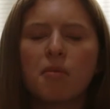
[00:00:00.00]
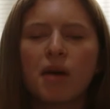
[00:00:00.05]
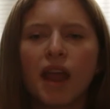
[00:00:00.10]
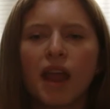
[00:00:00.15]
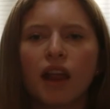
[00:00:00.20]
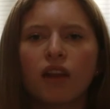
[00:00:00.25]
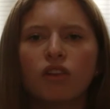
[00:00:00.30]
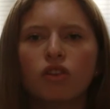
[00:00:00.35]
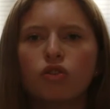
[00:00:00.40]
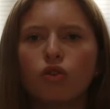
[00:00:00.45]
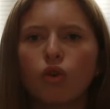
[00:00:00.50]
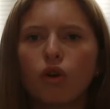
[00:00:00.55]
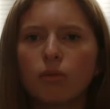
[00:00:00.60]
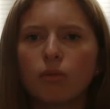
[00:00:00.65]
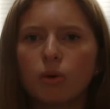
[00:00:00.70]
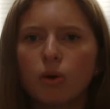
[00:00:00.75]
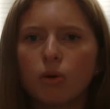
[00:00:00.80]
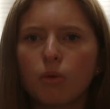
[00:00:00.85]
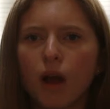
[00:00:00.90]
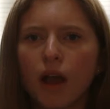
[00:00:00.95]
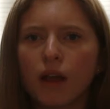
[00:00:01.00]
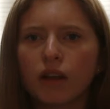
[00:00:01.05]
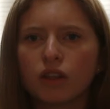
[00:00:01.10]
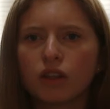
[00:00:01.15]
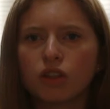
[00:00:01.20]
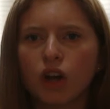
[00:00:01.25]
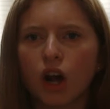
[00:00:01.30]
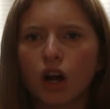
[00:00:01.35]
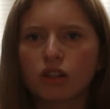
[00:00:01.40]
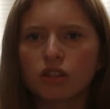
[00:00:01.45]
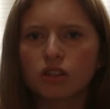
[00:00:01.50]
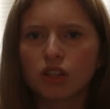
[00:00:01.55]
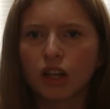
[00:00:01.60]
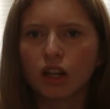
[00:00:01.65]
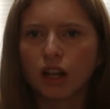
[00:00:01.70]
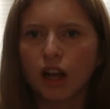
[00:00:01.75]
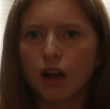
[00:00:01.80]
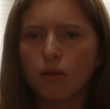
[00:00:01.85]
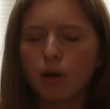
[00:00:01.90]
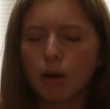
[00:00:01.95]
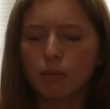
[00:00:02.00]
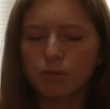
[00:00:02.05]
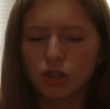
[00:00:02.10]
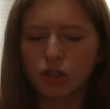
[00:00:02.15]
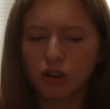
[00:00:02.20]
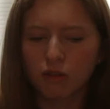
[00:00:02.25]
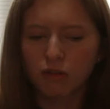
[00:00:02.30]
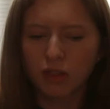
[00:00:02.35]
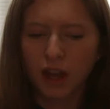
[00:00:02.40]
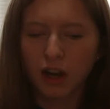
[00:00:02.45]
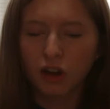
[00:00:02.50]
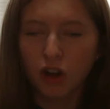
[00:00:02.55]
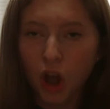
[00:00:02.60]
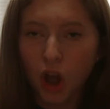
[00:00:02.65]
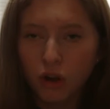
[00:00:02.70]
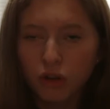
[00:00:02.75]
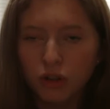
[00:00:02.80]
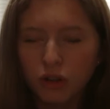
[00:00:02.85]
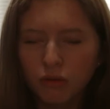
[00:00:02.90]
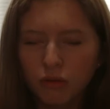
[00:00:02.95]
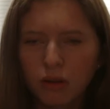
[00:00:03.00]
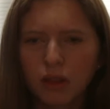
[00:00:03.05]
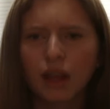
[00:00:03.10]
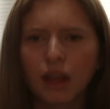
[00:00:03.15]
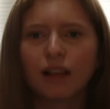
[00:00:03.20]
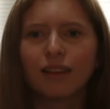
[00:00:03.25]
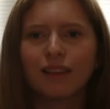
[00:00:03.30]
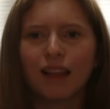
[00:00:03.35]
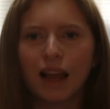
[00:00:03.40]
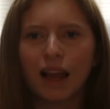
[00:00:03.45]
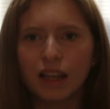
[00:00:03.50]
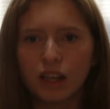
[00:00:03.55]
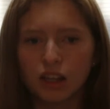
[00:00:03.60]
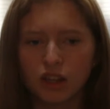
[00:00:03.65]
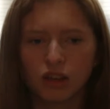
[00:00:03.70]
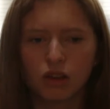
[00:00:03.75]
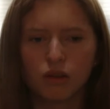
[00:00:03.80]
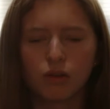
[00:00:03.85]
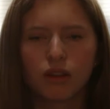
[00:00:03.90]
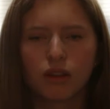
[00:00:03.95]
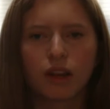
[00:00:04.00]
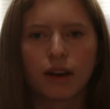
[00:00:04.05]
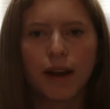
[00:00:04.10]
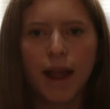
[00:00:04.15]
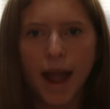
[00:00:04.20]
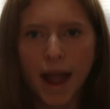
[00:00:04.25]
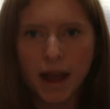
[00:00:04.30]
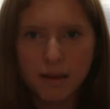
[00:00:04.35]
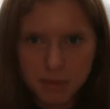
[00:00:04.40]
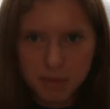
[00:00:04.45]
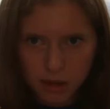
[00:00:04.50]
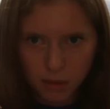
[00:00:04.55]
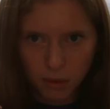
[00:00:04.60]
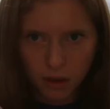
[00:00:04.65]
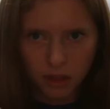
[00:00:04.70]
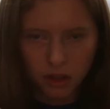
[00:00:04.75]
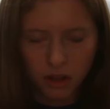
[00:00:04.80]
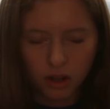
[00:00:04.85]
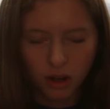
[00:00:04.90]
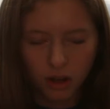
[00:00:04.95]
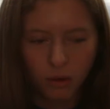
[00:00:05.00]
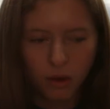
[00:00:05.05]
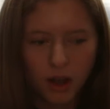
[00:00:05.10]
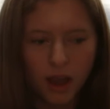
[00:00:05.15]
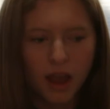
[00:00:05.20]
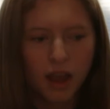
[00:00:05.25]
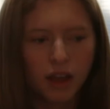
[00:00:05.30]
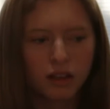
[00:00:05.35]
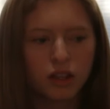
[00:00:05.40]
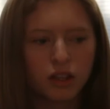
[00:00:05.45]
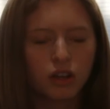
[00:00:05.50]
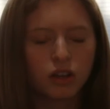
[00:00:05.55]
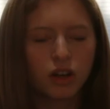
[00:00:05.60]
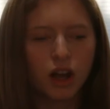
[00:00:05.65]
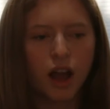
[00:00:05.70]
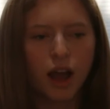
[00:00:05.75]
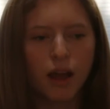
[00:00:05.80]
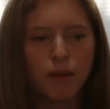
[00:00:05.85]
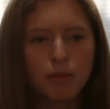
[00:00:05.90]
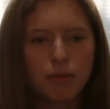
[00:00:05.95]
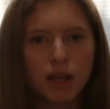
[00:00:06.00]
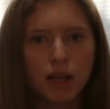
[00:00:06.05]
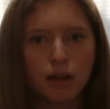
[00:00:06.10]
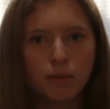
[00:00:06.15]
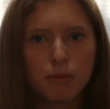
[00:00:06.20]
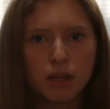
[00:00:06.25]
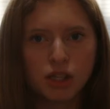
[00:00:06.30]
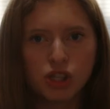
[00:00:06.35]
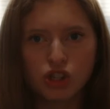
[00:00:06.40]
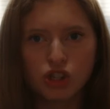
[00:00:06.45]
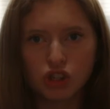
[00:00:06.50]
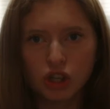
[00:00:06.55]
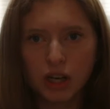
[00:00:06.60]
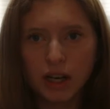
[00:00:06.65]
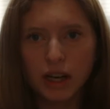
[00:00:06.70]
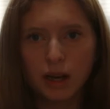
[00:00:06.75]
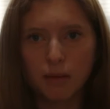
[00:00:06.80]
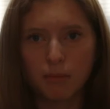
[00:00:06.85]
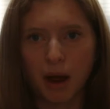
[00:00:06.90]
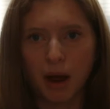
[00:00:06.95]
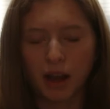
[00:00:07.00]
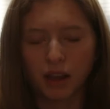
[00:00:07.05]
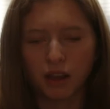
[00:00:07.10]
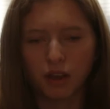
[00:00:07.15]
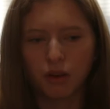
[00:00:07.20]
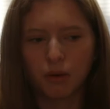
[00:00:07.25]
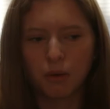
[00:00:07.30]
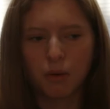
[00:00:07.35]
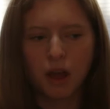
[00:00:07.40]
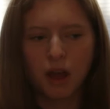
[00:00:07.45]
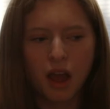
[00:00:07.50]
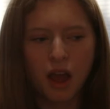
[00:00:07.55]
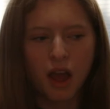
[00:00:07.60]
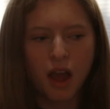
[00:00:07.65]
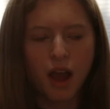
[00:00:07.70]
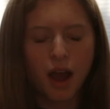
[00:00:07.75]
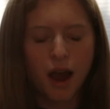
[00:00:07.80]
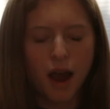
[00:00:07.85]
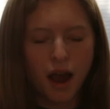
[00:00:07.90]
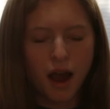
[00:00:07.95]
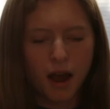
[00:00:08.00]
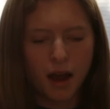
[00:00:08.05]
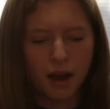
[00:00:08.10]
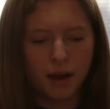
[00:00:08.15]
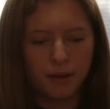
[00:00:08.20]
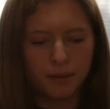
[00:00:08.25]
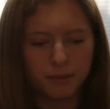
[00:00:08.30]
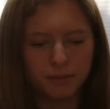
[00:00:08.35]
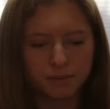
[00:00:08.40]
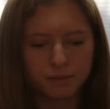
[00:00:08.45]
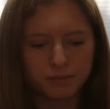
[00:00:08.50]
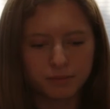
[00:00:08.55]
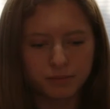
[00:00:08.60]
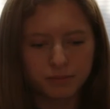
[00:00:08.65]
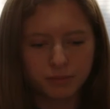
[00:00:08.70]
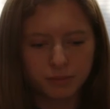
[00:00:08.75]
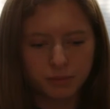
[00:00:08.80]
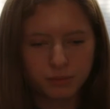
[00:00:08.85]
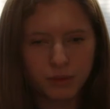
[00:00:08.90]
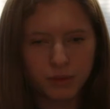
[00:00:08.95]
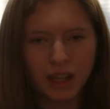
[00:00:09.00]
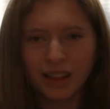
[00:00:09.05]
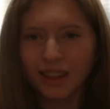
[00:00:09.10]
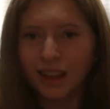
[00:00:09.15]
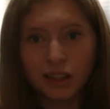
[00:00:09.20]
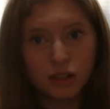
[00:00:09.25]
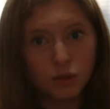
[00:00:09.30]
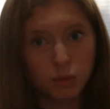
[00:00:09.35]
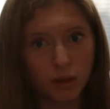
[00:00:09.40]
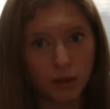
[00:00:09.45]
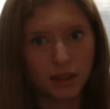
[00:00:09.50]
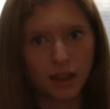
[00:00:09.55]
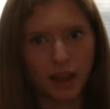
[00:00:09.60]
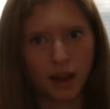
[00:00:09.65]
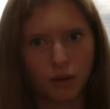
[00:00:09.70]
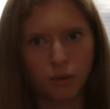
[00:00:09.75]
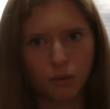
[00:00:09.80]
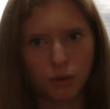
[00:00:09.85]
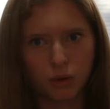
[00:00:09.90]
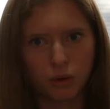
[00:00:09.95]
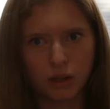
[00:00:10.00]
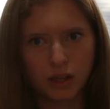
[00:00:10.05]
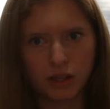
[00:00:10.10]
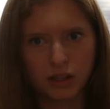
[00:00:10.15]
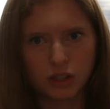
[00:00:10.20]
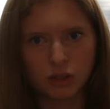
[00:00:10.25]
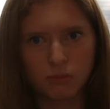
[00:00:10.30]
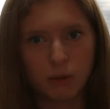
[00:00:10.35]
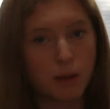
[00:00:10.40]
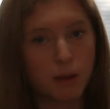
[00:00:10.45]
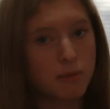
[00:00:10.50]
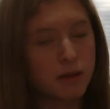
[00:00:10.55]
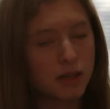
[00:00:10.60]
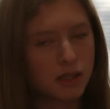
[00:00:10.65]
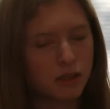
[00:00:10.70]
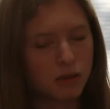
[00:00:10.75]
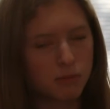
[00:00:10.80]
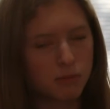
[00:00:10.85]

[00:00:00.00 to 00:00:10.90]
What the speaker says: But in a normal way, a dog's going to come up to you if they know you and they like you and they're happy with you. They're not being mistreated by you. That's one thing we'll get to by